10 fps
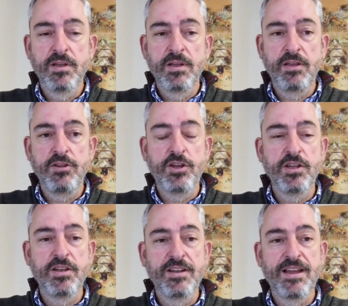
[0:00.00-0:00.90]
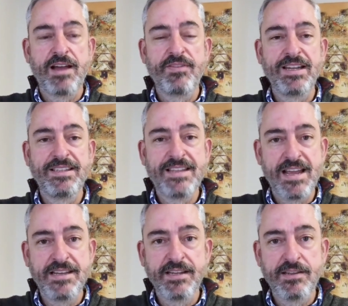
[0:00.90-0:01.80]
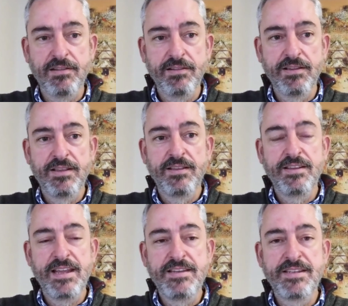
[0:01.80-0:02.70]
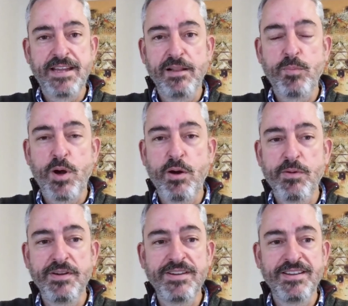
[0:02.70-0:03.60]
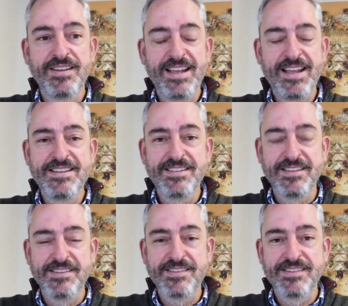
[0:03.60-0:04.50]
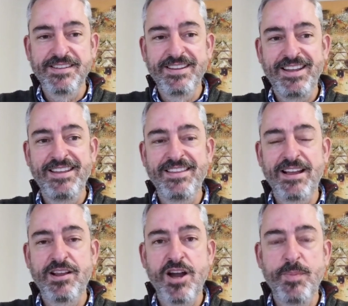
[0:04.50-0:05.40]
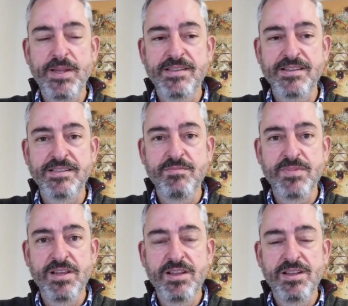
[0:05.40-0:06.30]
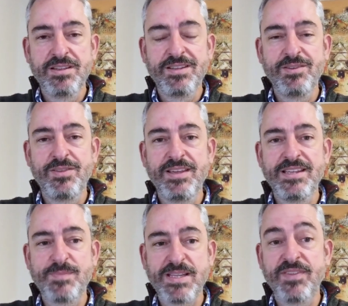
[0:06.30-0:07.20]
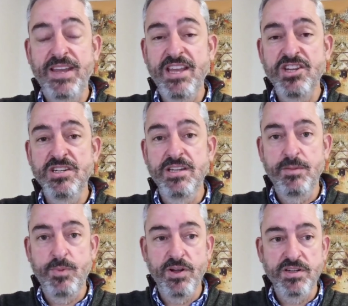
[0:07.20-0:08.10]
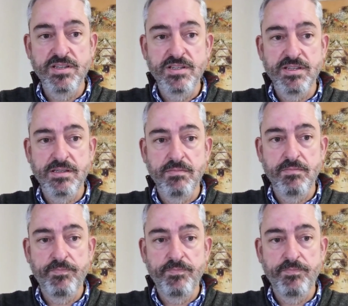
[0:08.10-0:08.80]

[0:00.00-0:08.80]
You can have an identical Intel-powered instance in that copied system to the specification in the production system.